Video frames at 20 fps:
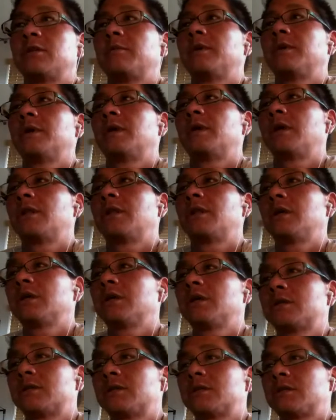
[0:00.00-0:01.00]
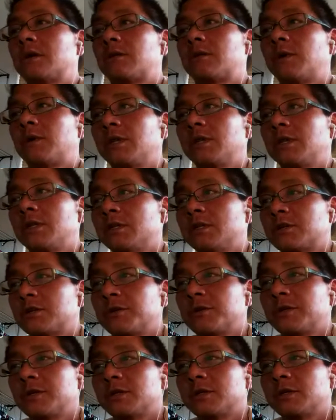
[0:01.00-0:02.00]
a little bit. I think it's on one of
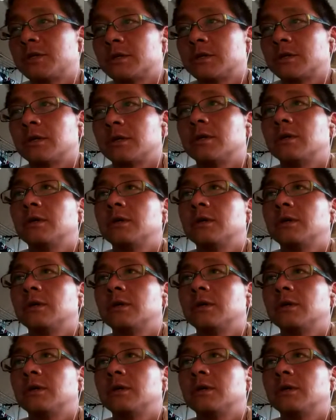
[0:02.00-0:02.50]
these screens.